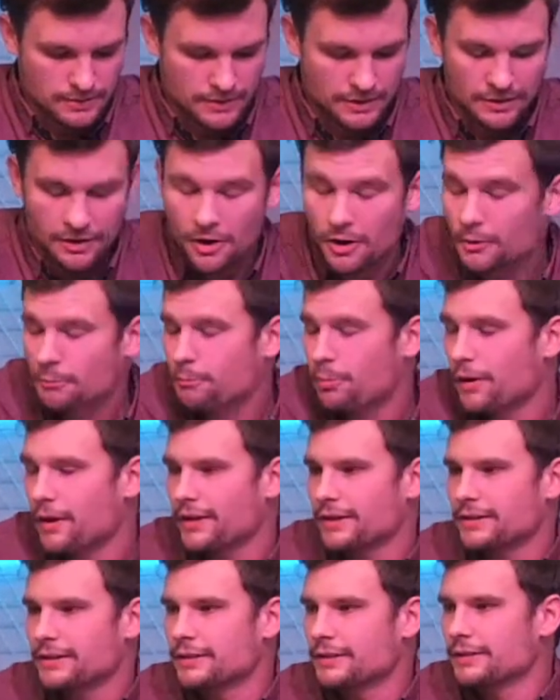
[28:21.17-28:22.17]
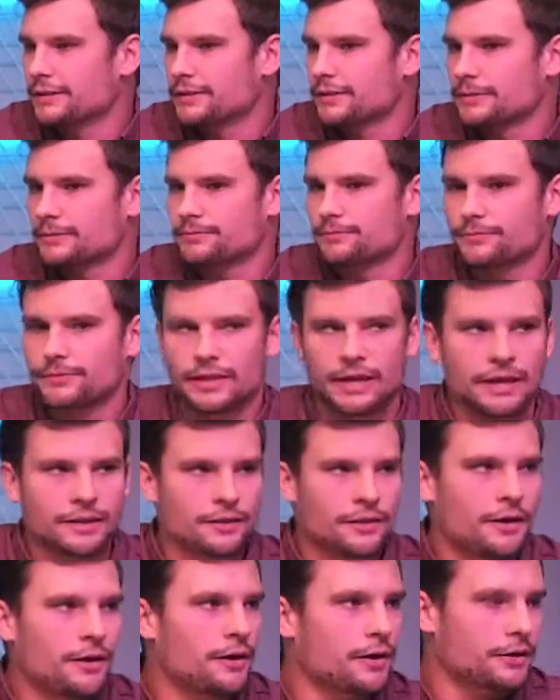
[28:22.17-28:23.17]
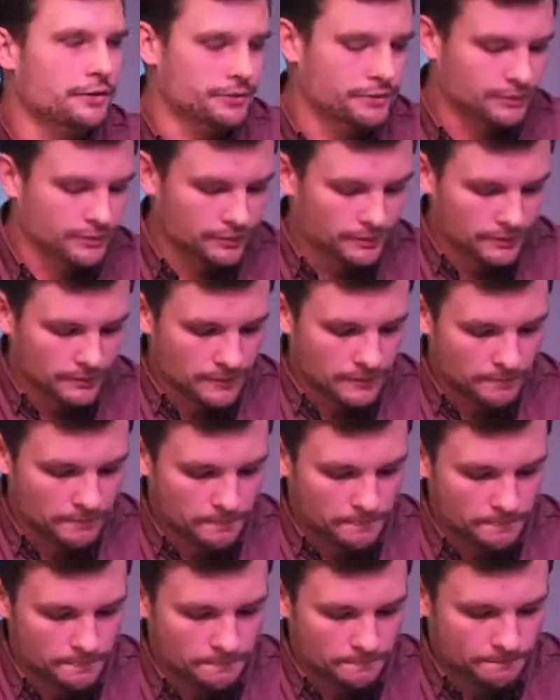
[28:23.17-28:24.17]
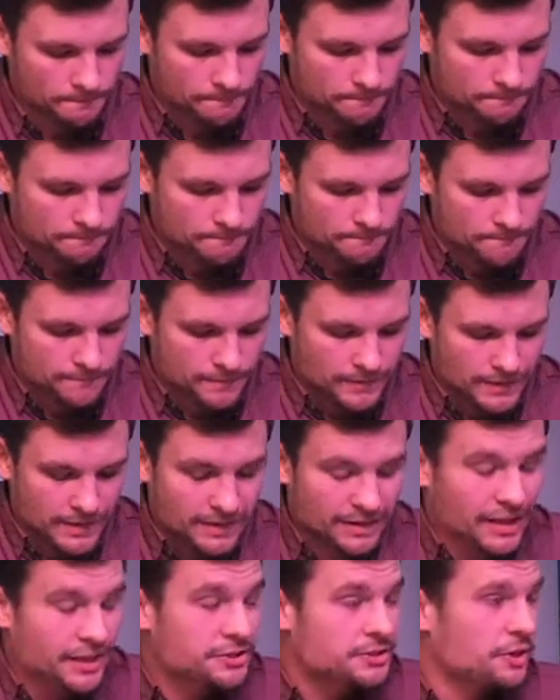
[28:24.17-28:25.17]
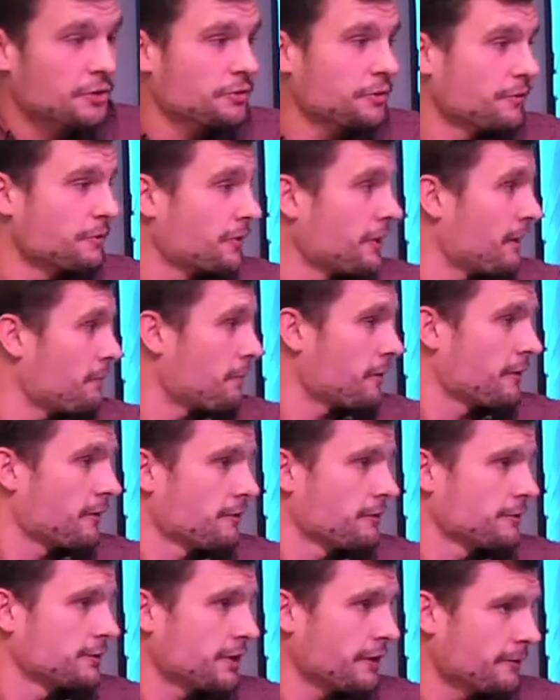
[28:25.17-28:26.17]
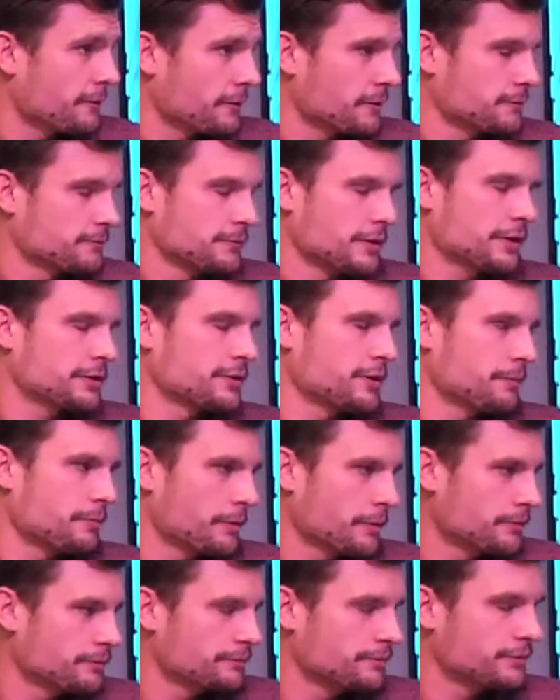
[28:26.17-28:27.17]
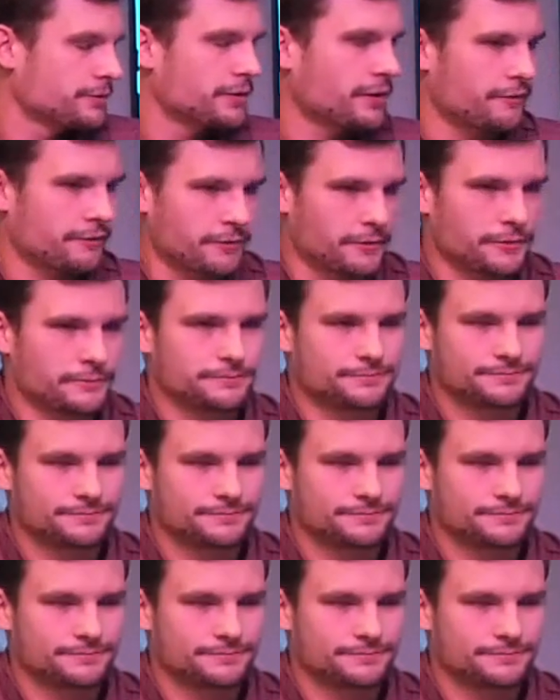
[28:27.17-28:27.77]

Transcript: and heartbreak and loss. He let Joseph suffer, suffer, not suffer, suffer.